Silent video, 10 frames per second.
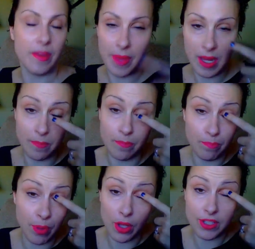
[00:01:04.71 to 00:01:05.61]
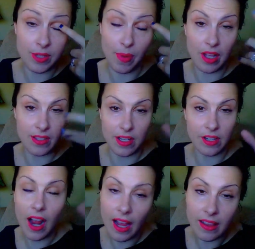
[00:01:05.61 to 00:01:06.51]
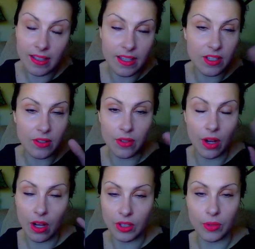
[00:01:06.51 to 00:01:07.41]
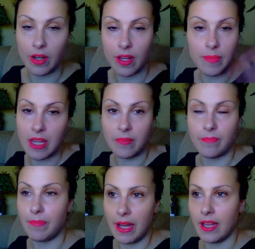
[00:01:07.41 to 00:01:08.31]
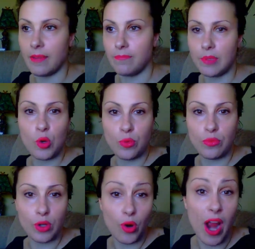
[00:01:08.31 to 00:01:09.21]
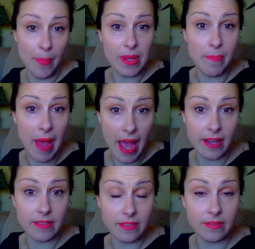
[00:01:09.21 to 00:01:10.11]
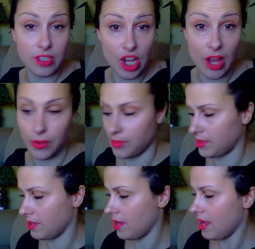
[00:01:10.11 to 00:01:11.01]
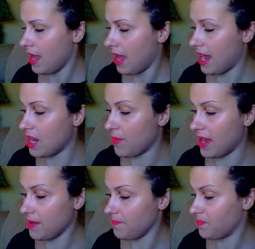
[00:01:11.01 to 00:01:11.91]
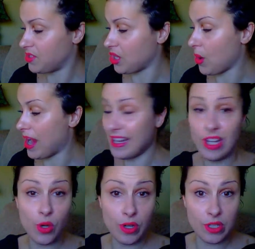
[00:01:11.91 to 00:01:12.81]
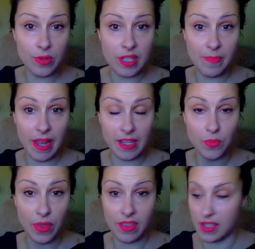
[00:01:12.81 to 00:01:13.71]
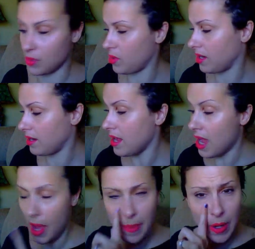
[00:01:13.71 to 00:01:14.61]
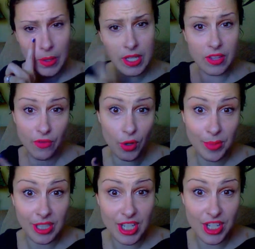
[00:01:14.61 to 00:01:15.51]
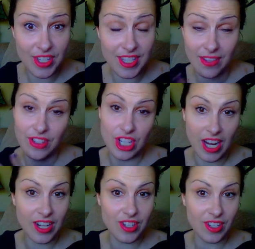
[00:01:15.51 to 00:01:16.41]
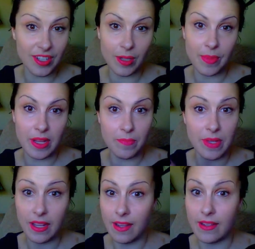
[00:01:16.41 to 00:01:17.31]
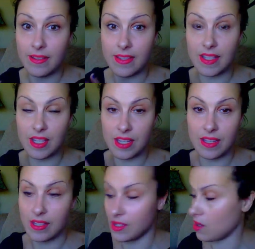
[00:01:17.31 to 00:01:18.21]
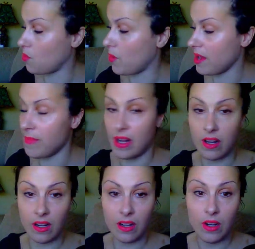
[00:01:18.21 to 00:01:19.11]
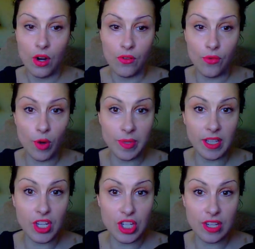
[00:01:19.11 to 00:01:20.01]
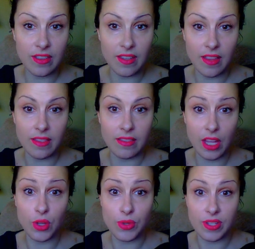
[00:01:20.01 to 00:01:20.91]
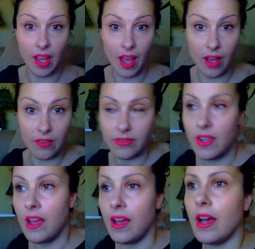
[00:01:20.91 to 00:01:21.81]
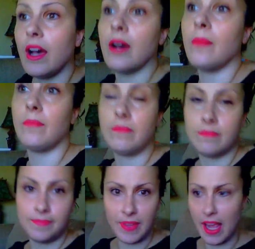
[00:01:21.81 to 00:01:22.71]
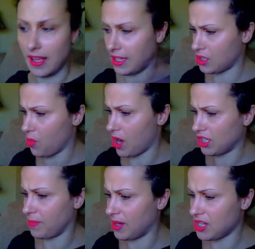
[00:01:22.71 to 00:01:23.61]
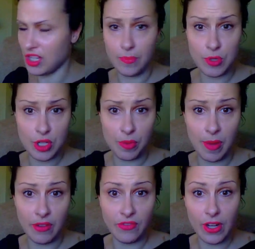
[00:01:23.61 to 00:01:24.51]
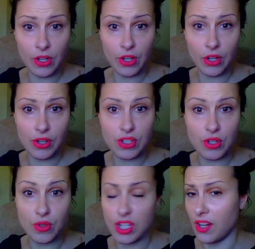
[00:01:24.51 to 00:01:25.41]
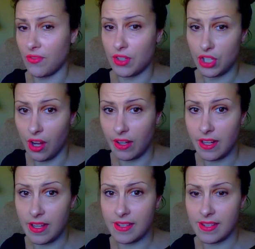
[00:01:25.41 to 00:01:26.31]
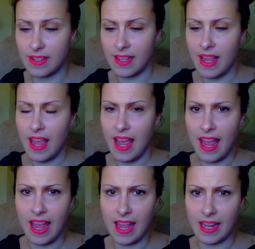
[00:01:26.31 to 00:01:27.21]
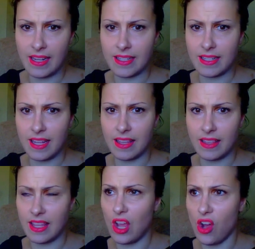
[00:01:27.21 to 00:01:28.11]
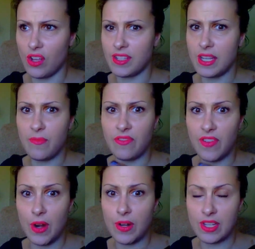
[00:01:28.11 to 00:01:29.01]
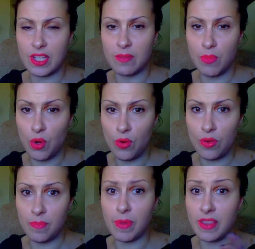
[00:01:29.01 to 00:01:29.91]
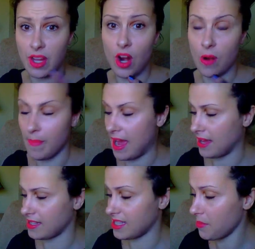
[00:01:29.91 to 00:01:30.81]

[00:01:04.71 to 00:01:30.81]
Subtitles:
They make bald spots on your eyelids. You all know what I mean by crappy matte shadows. Anyway, so I didn't know what to expect with this one. Apparently the formulations have changed a little bit because this is a way better formulation than they used to have. I like swatched a bunch of them just with my finger to check for chalkiness, and they all seem very smooth, but they are matte.